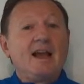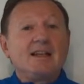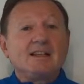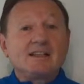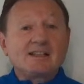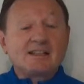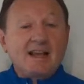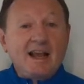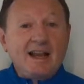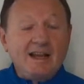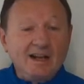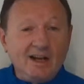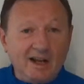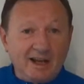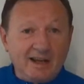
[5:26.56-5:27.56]

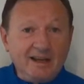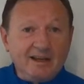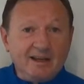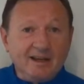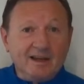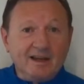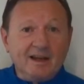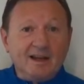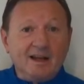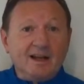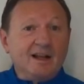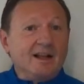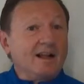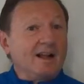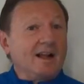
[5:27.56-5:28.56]
Secondly,
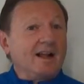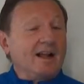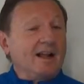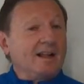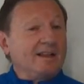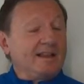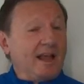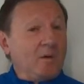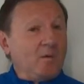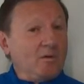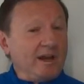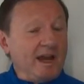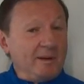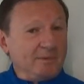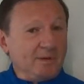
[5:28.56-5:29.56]
that will
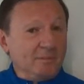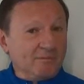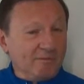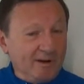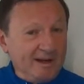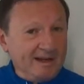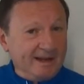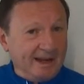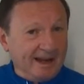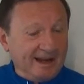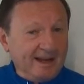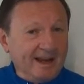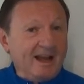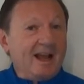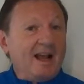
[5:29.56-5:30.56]
keep them reading.
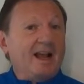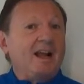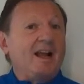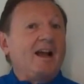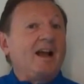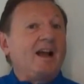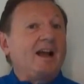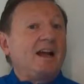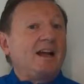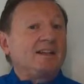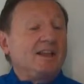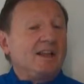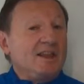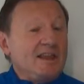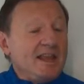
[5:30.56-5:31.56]

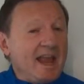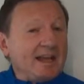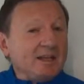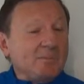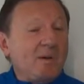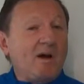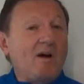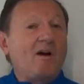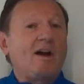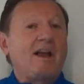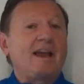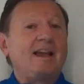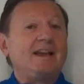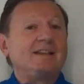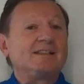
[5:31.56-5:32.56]
The next
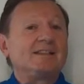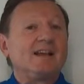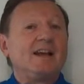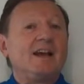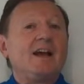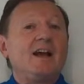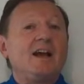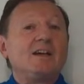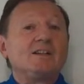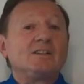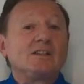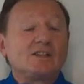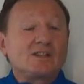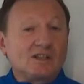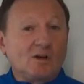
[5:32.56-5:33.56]
part is
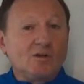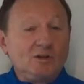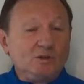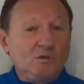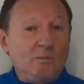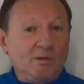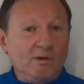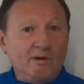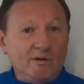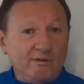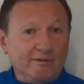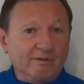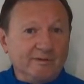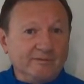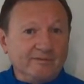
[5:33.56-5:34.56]
social
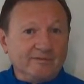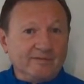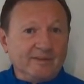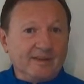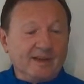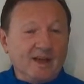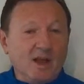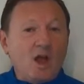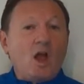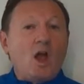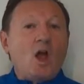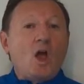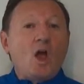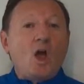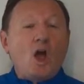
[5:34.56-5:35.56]
proof.
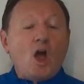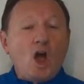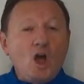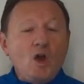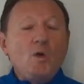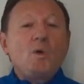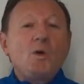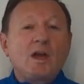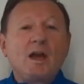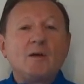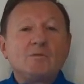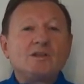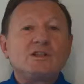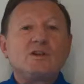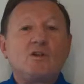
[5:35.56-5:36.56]
Who
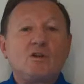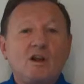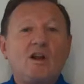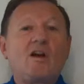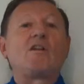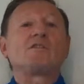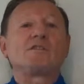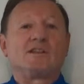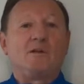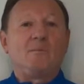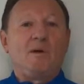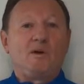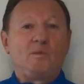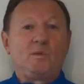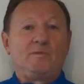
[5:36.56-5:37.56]
comes to your class at the
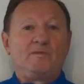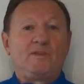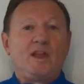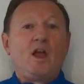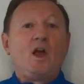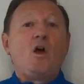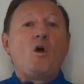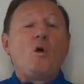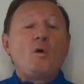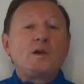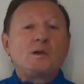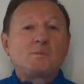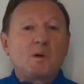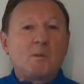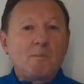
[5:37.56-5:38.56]
moment who
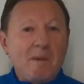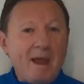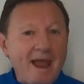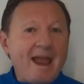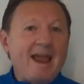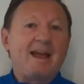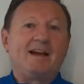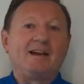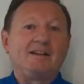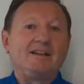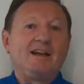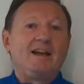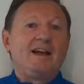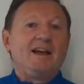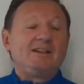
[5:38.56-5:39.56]
is prepared
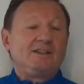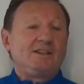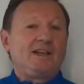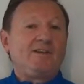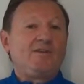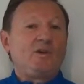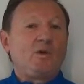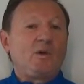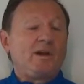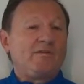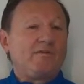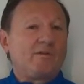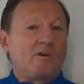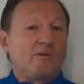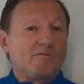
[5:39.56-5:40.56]
to give you
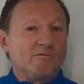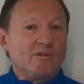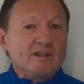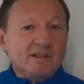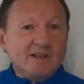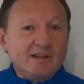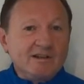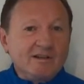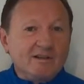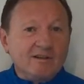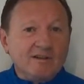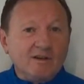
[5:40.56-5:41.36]
either a written